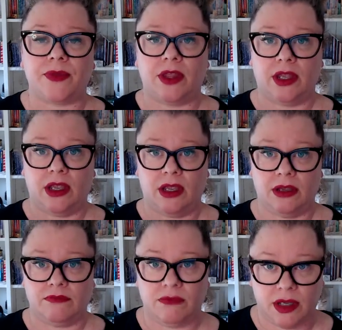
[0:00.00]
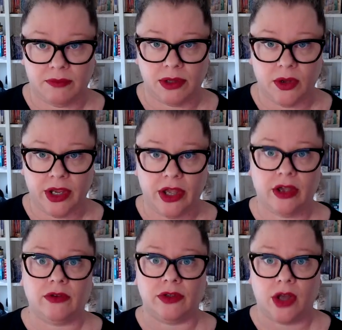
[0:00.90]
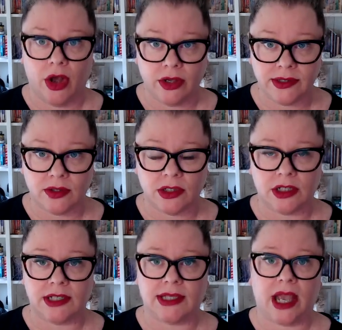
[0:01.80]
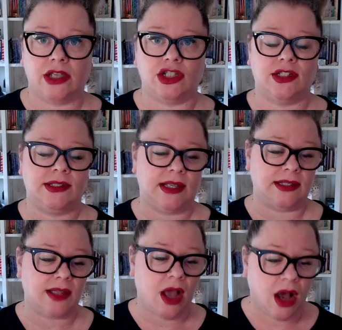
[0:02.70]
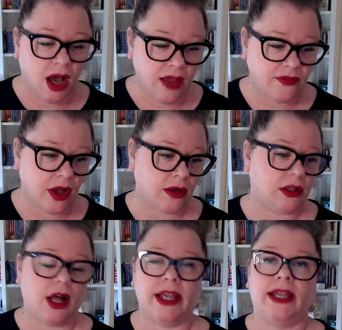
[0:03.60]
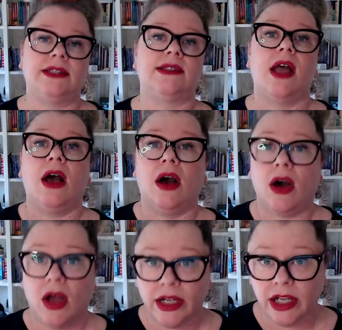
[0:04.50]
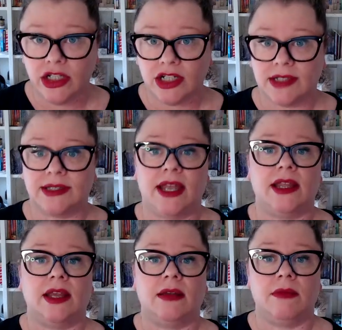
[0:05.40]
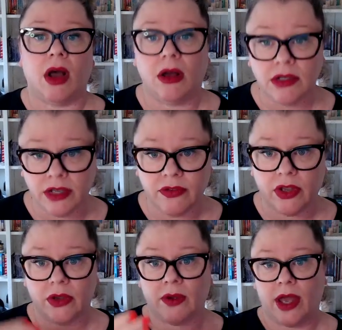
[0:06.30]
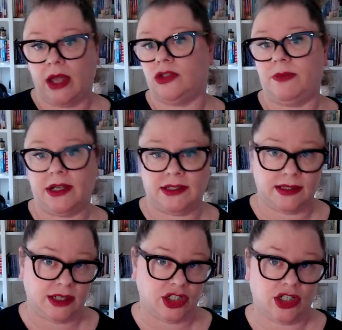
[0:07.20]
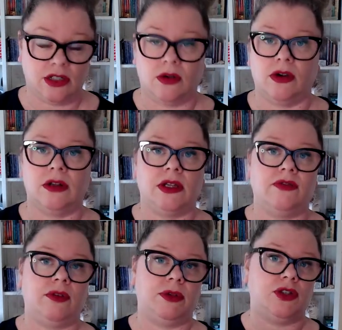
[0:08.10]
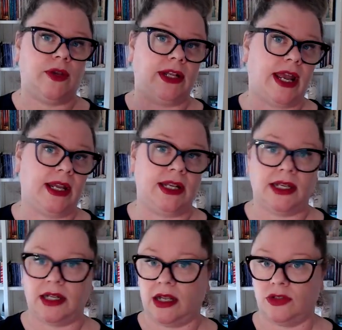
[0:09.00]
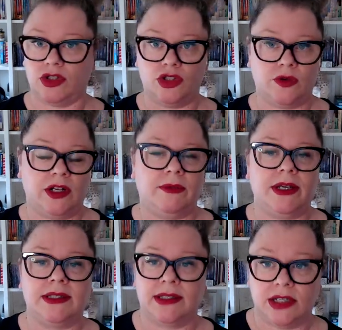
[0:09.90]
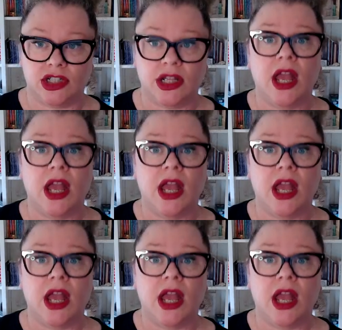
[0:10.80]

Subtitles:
The employer or the host organization says, I've got clients, I need you to see them. I'll give you $100 a session, or I'll give you between 80 and $120 a session.